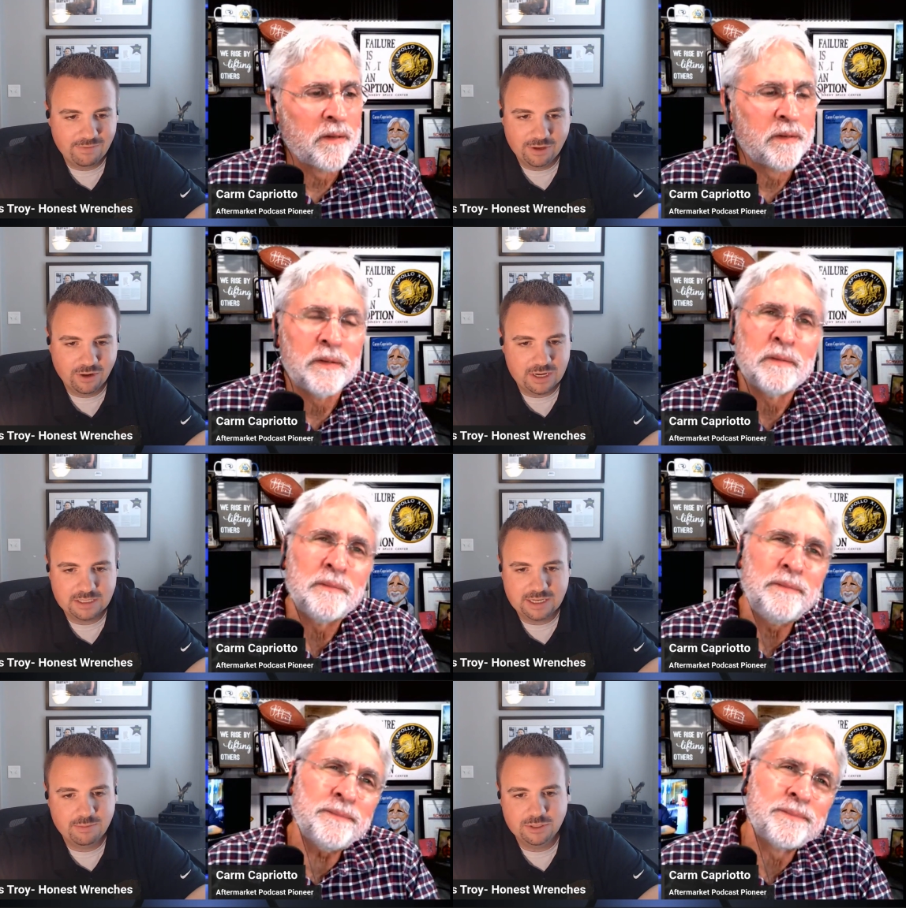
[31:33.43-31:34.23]
Speaker 1: we have the
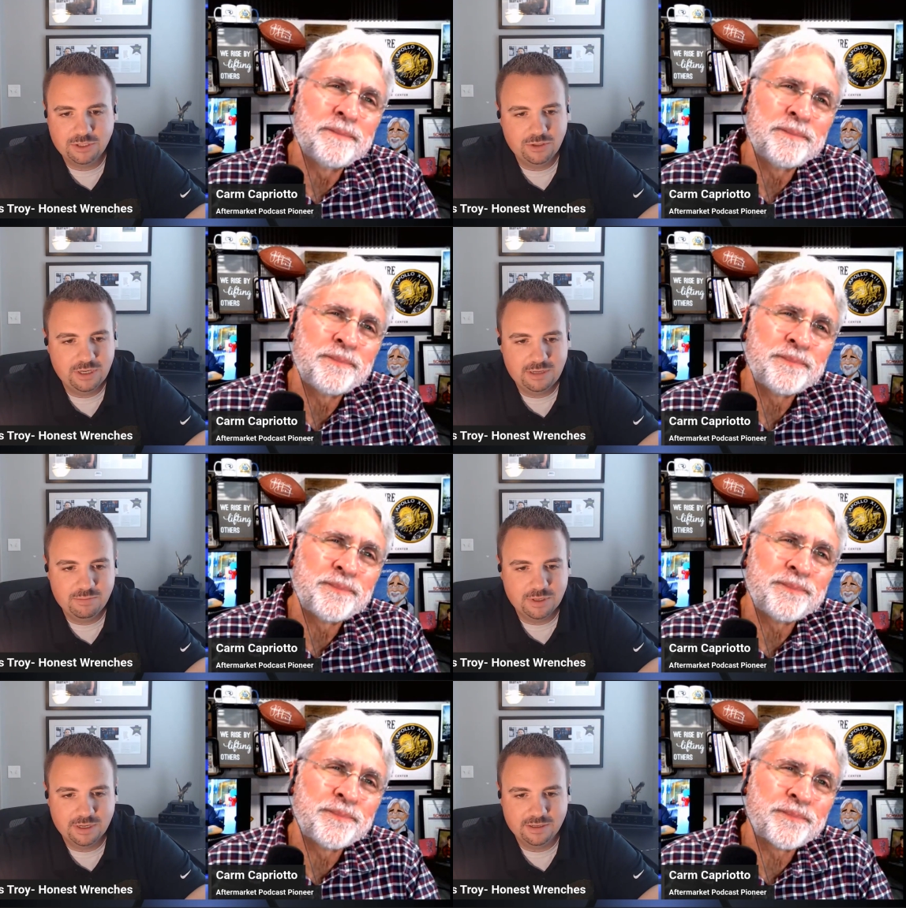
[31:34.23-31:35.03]
greatest
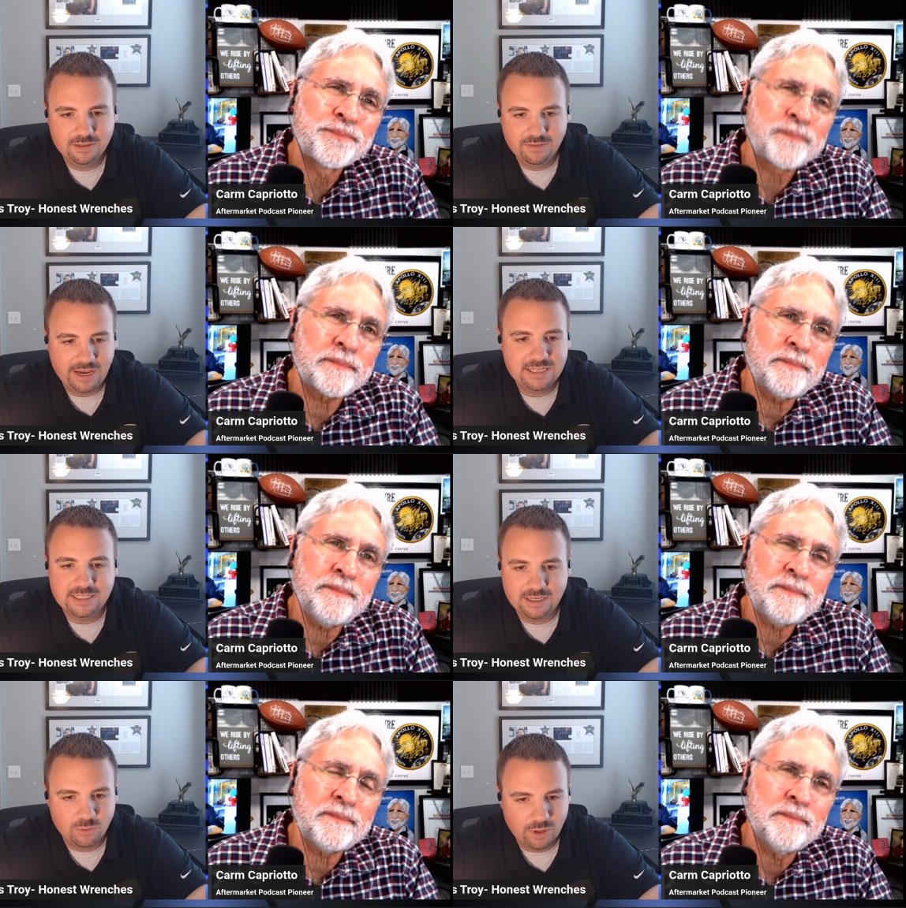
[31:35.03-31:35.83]
opportunity, but
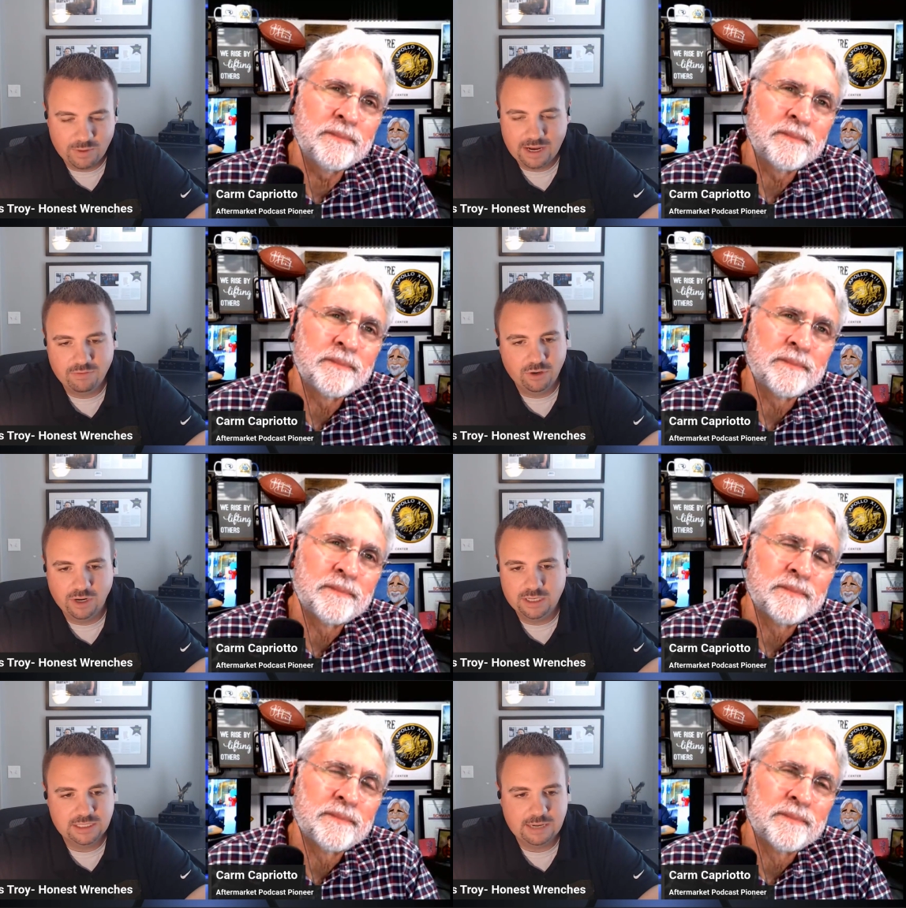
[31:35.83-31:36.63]
facing where we have the
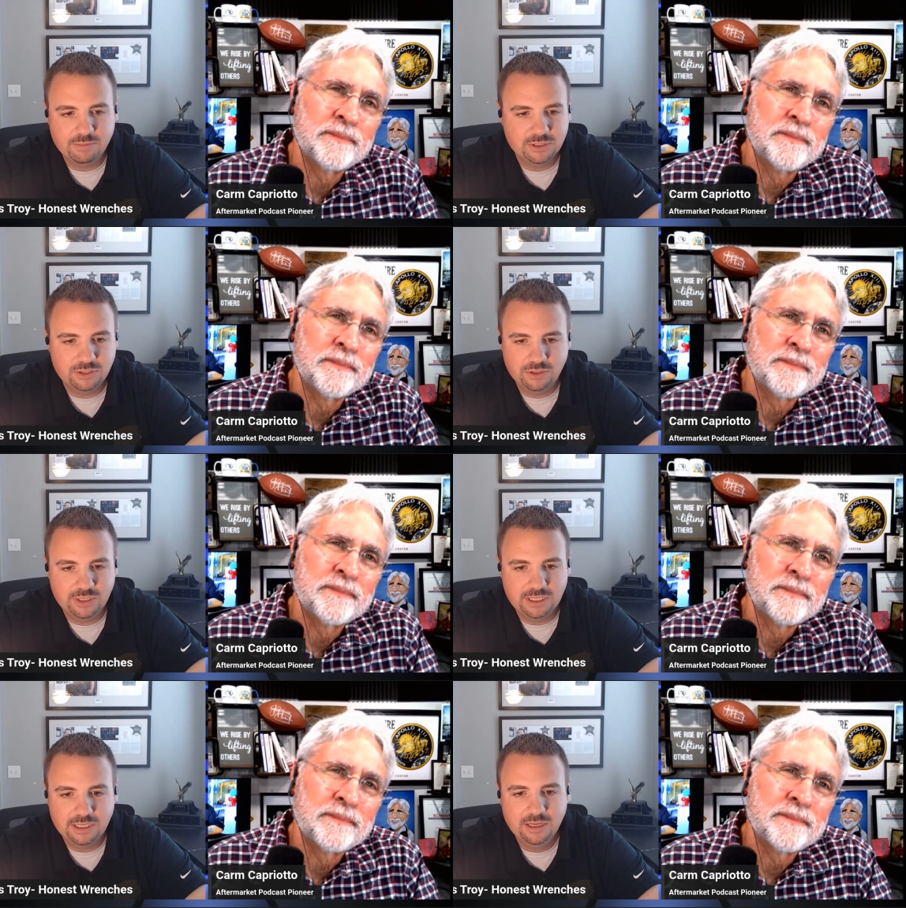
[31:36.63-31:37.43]
greatest
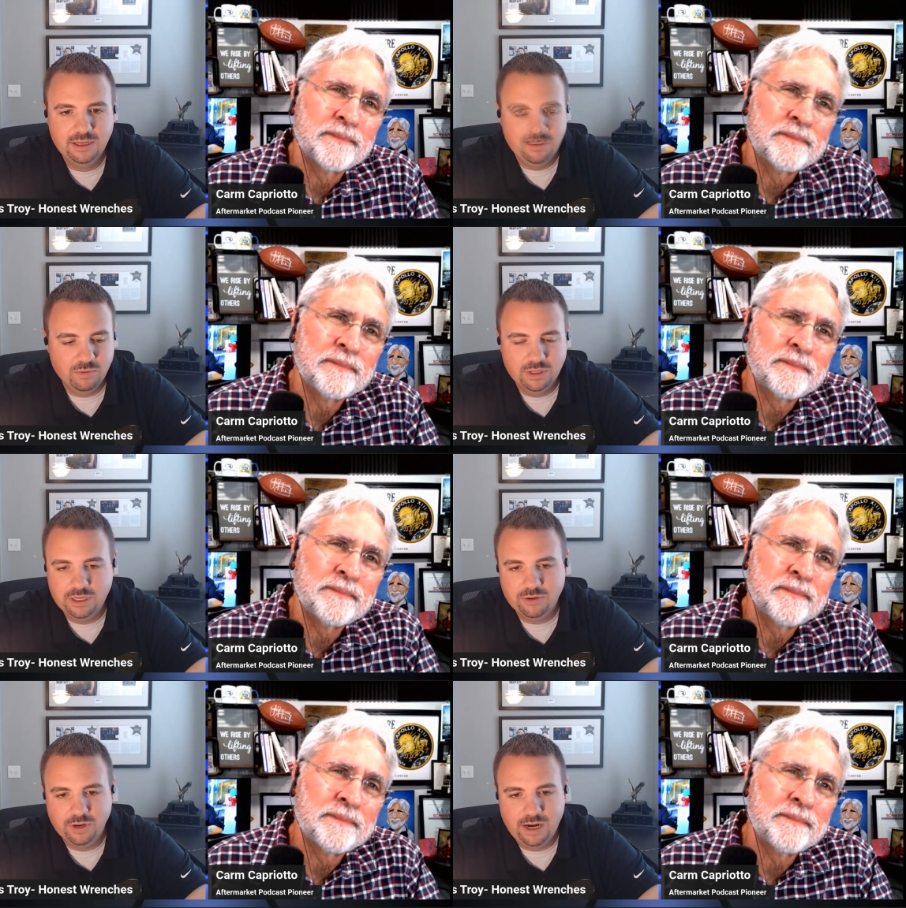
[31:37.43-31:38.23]
opportunity and
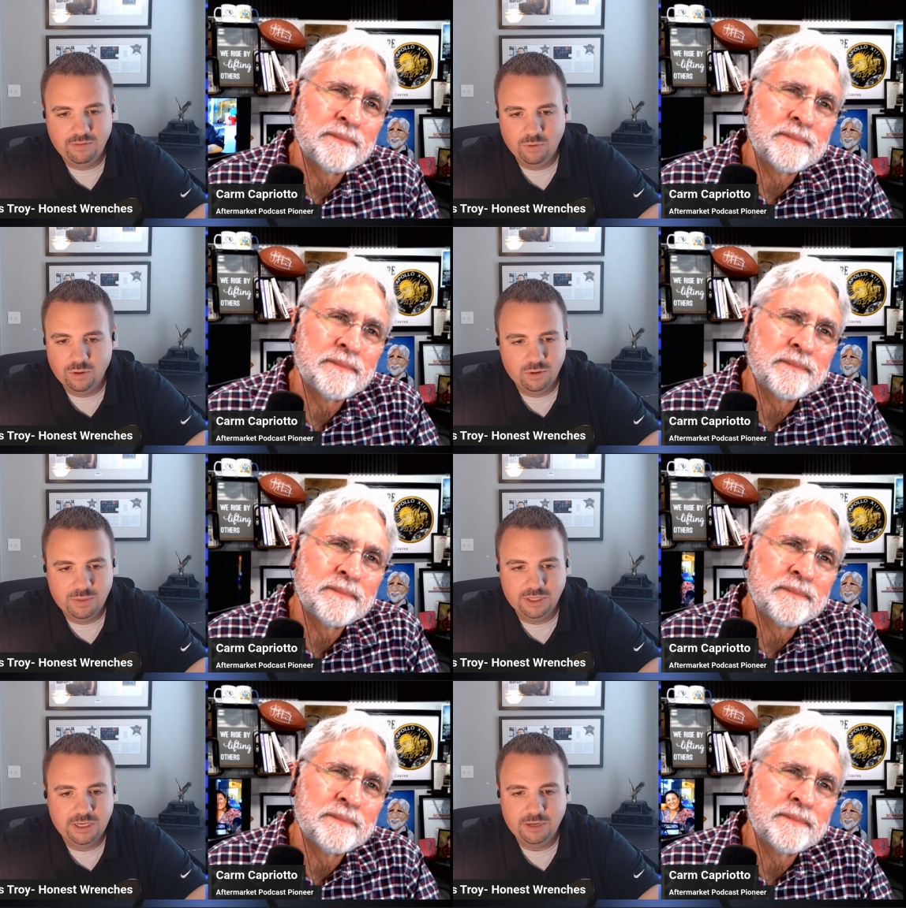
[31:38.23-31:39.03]
really creating
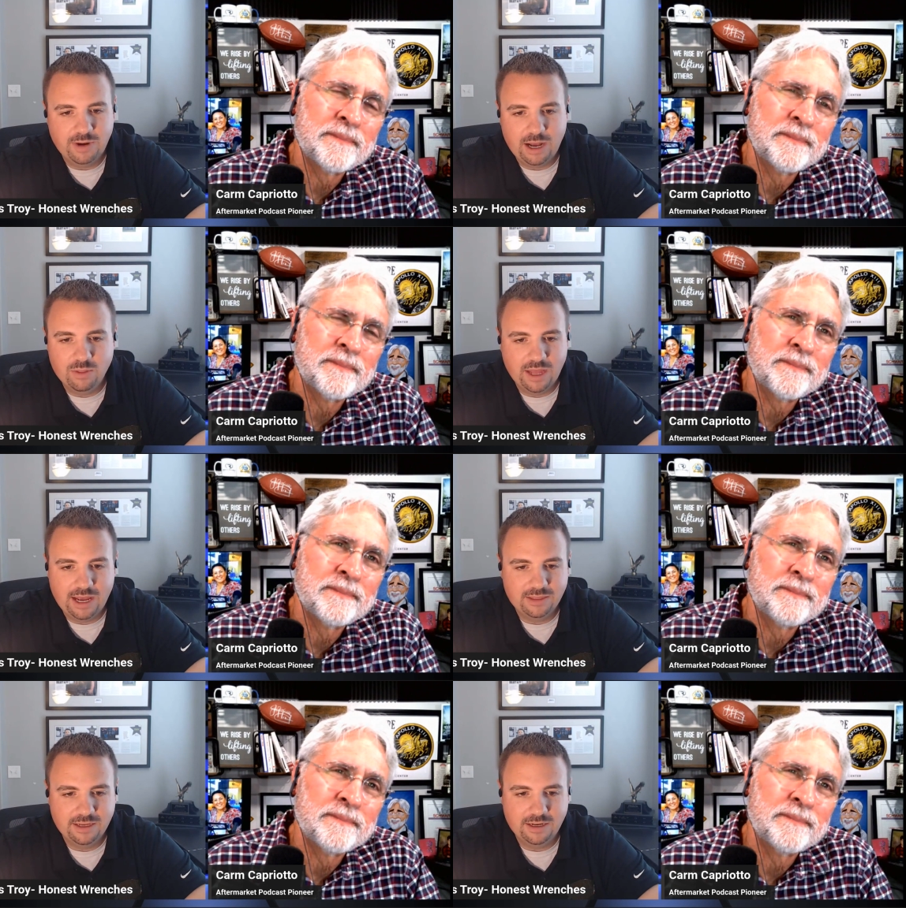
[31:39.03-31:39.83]
vulnerability around
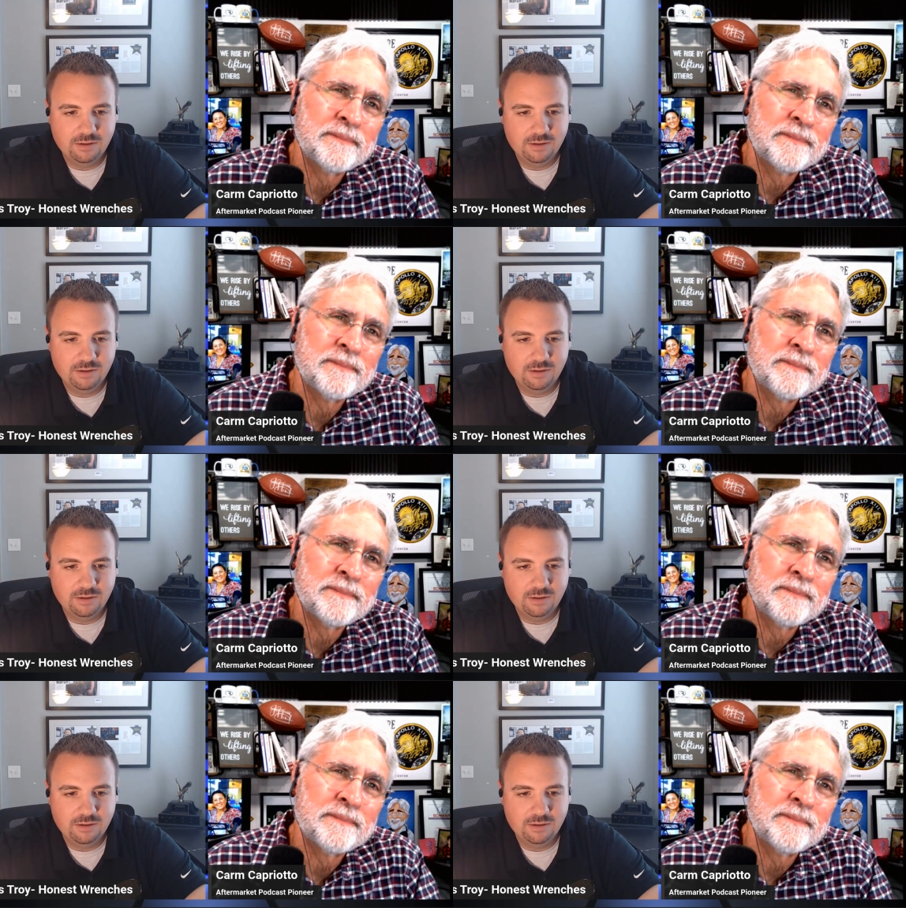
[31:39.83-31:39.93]
that.